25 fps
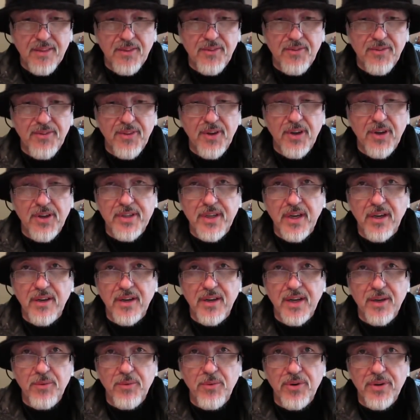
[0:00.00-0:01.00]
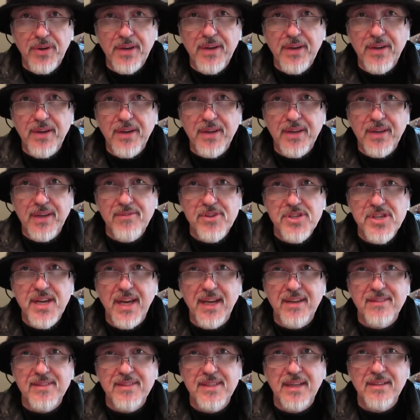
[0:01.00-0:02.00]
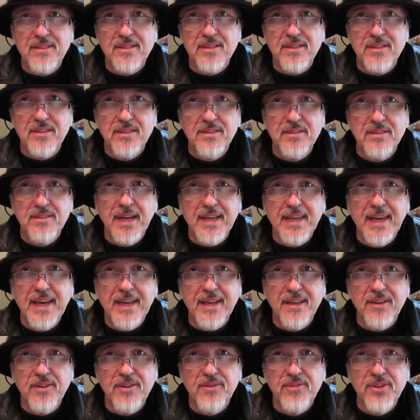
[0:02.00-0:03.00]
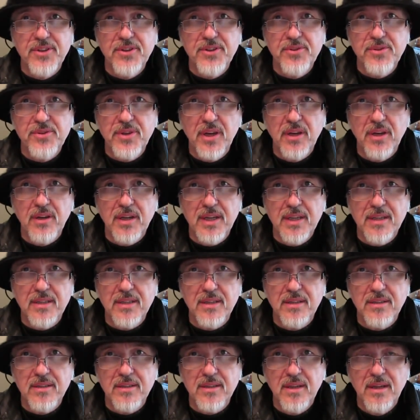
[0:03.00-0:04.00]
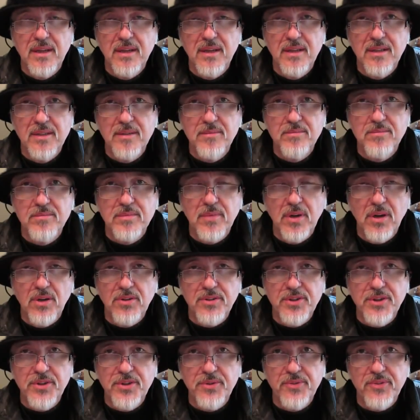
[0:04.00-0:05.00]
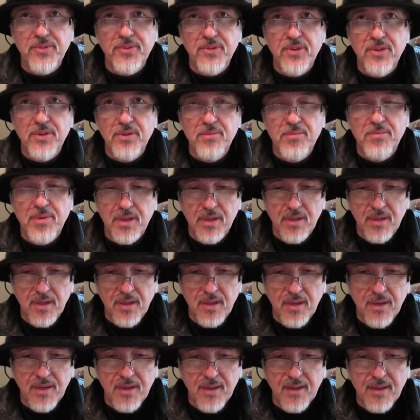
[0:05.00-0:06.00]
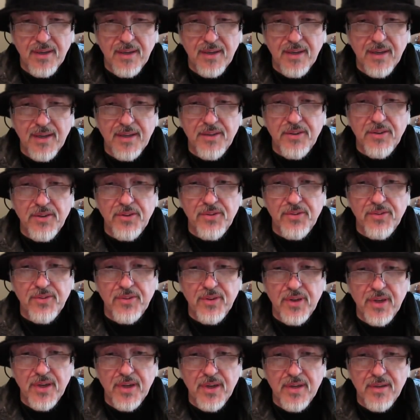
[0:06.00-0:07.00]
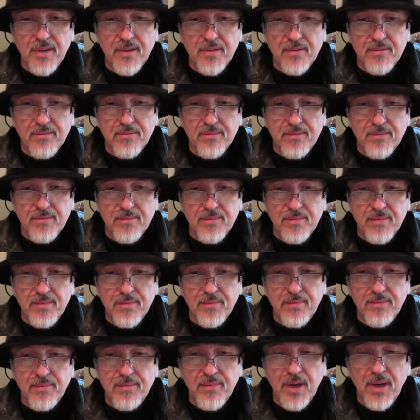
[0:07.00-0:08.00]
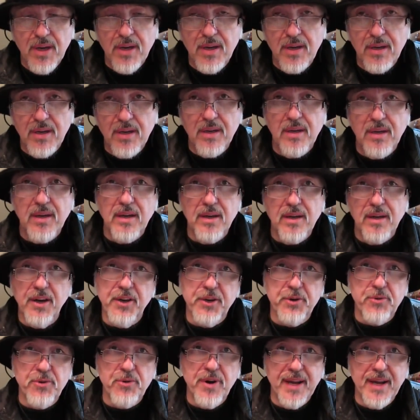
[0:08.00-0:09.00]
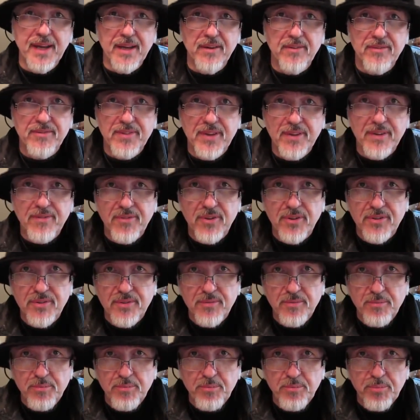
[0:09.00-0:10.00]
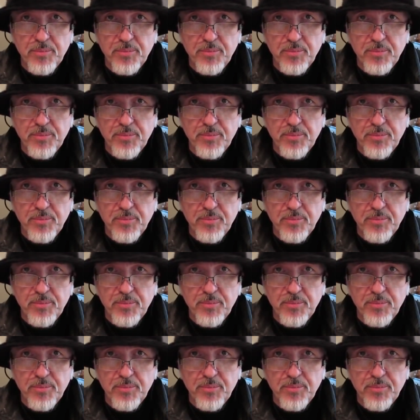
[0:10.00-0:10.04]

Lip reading: The third guy I want to give a shout out to, again another new guy on YouTube. He does an array of different